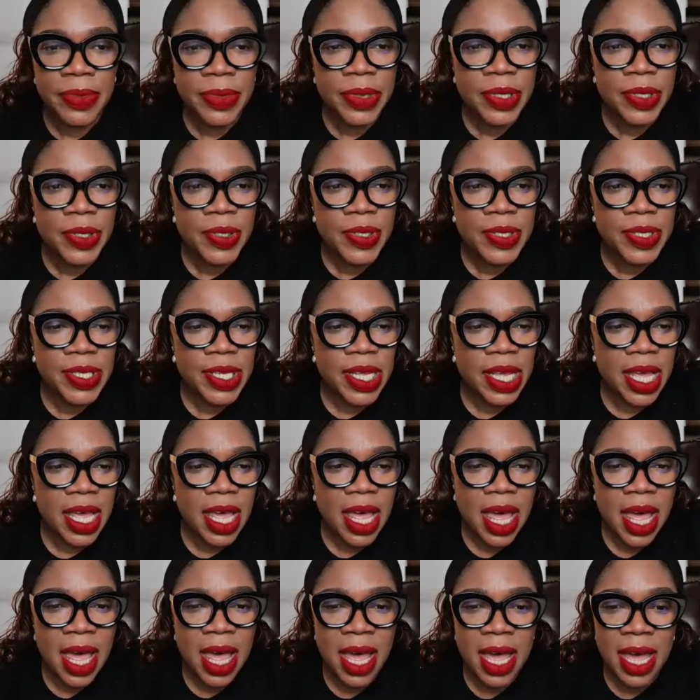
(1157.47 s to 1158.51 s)
Say
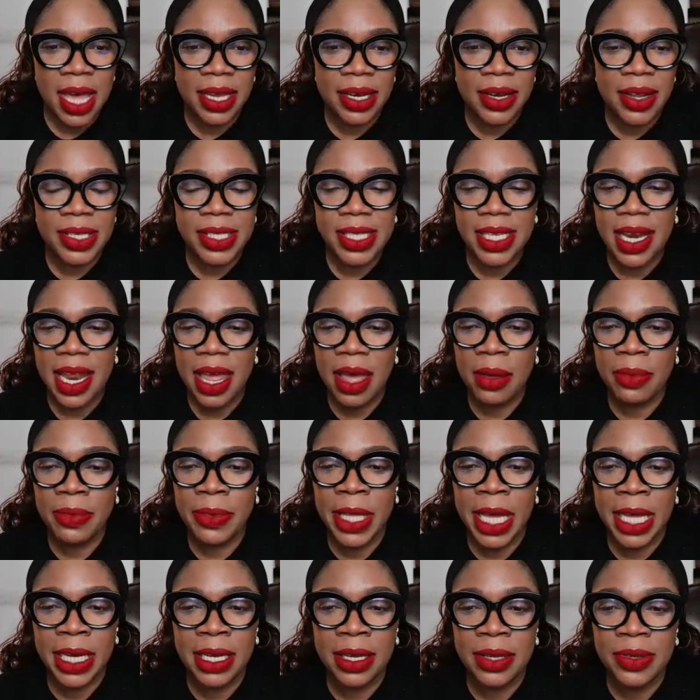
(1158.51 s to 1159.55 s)
hi. It doesn't help
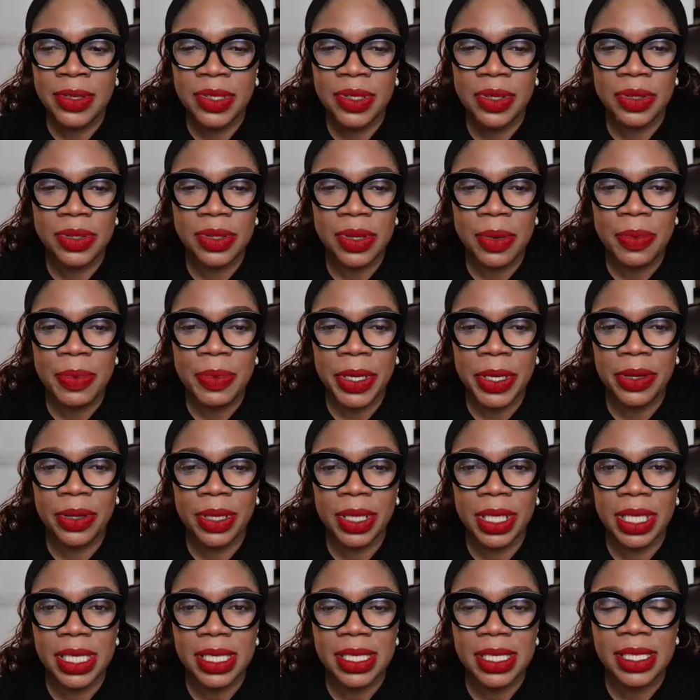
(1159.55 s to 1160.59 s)
that there was no topic on
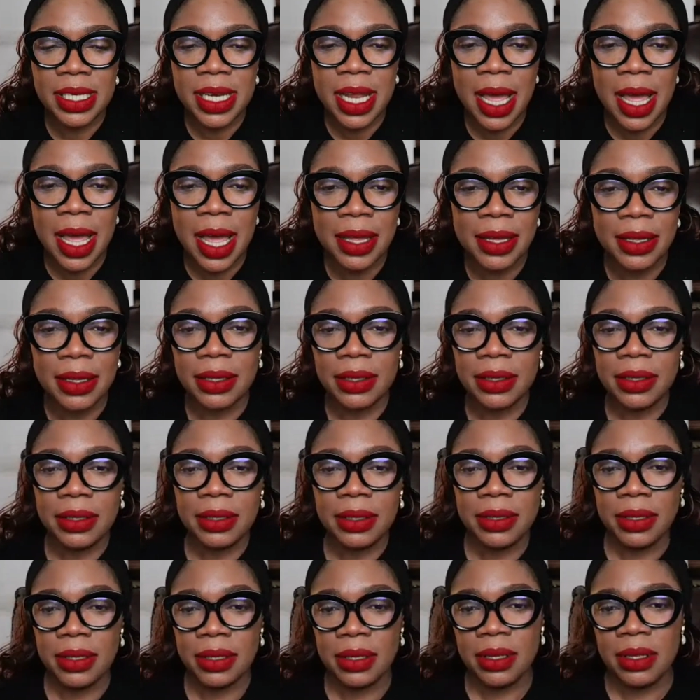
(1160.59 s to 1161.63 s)
this show.
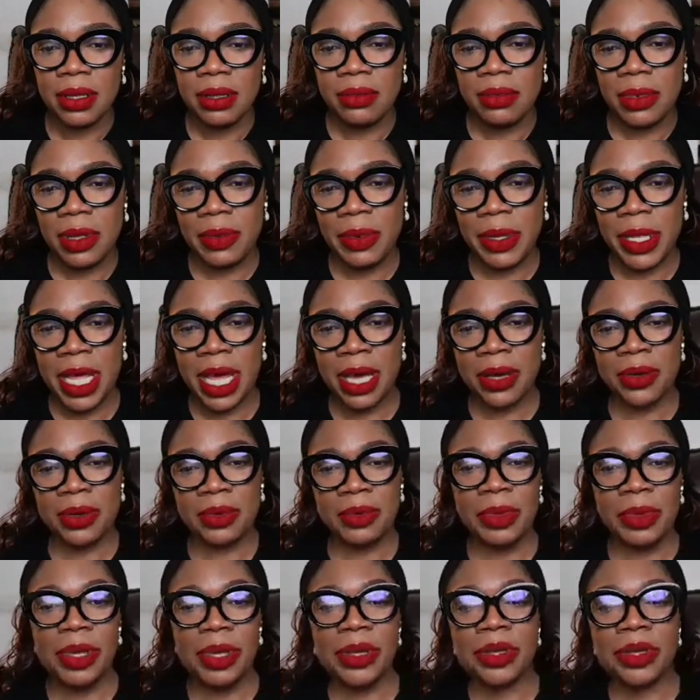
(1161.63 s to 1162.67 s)
Maybe that could
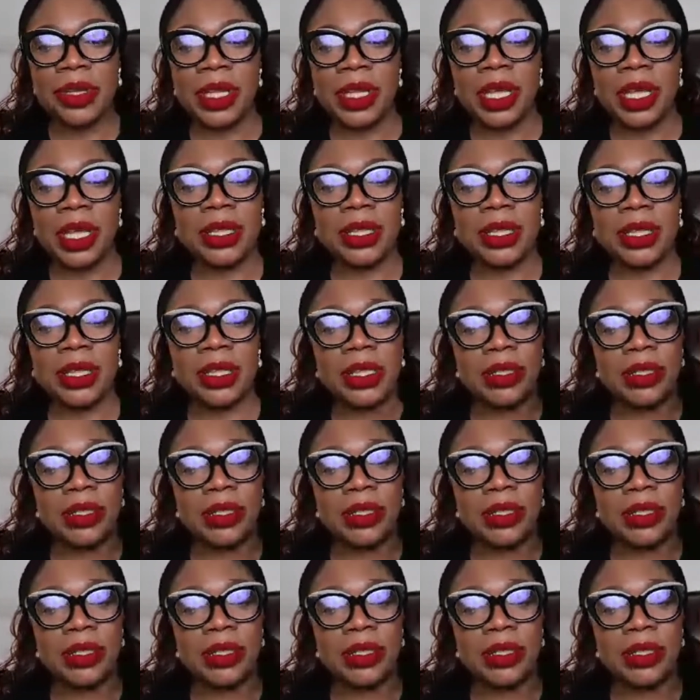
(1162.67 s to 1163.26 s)
be another thing.